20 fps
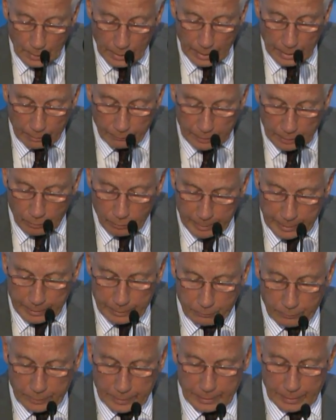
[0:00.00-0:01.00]
I recommend
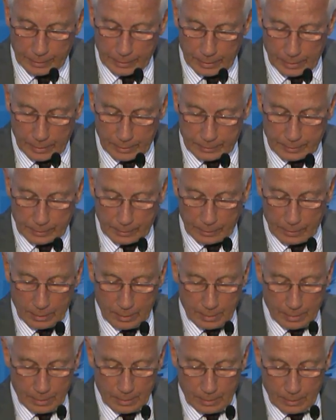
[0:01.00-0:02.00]
reading an article
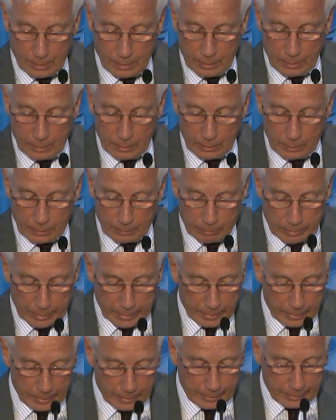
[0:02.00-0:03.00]
by
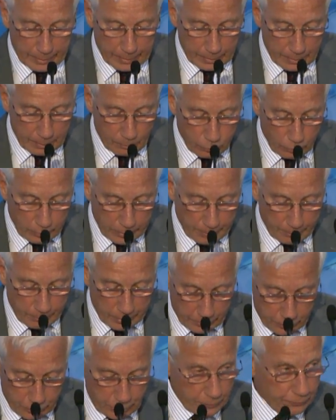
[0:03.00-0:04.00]
Oleg
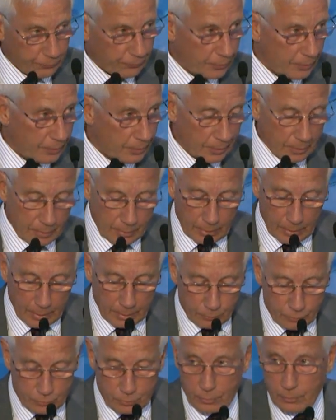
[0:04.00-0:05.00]
Vukovich, I'm
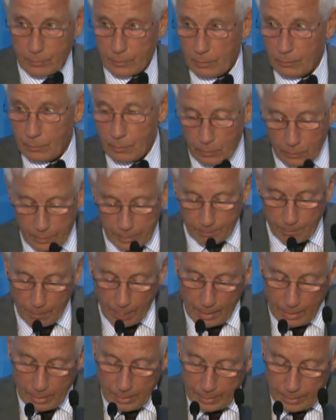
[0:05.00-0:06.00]
sure you know him,
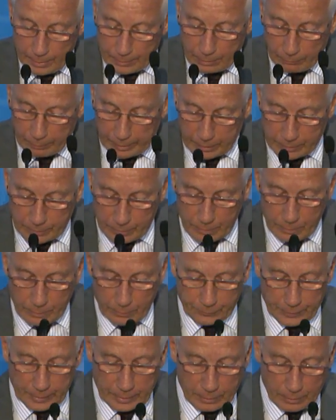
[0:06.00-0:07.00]
director
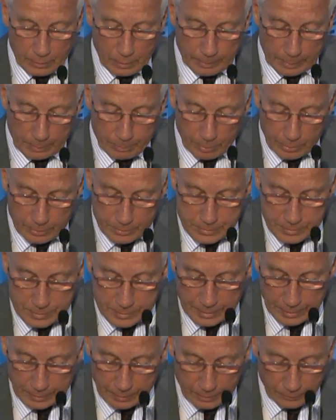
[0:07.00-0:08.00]
of the Economic Policy
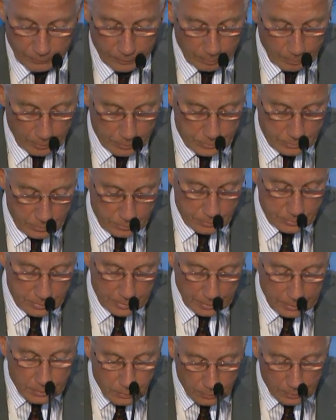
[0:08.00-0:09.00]
Center of the Moscow
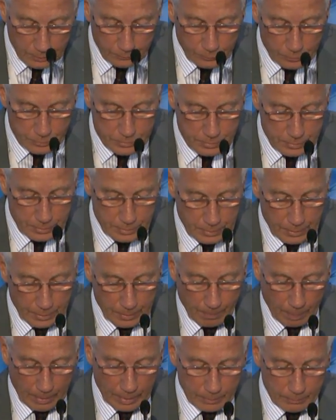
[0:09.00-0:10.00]
State University,
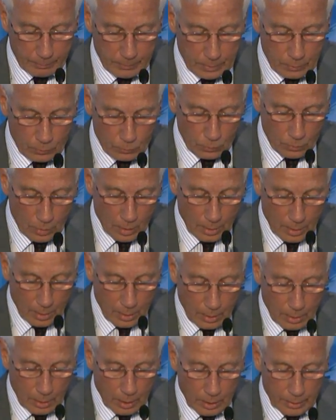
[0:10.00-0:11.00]
MGU,
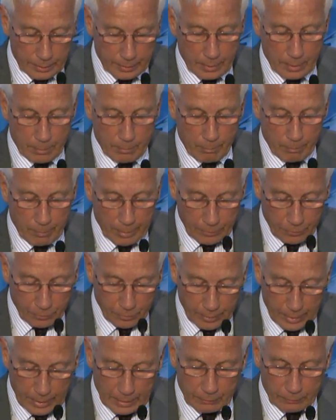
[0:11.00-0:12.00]
on myths
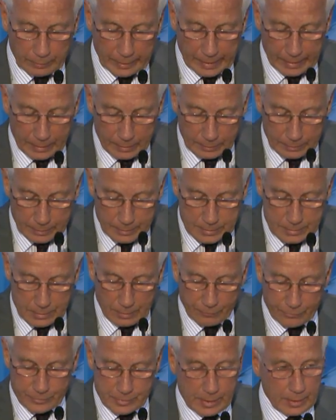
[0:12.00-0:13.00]
and realities
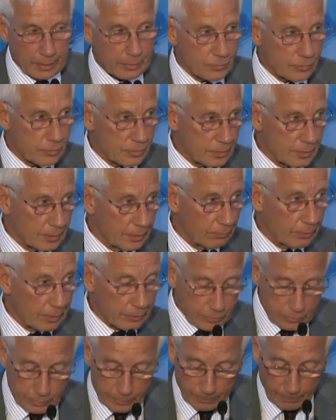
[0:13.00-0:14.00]
of sanctions in
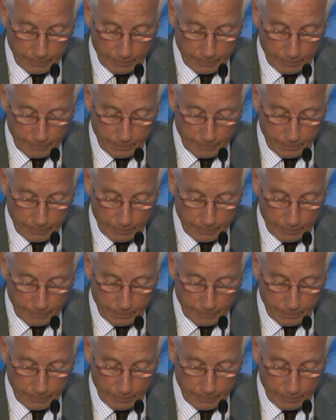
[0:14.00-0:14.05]
Russia.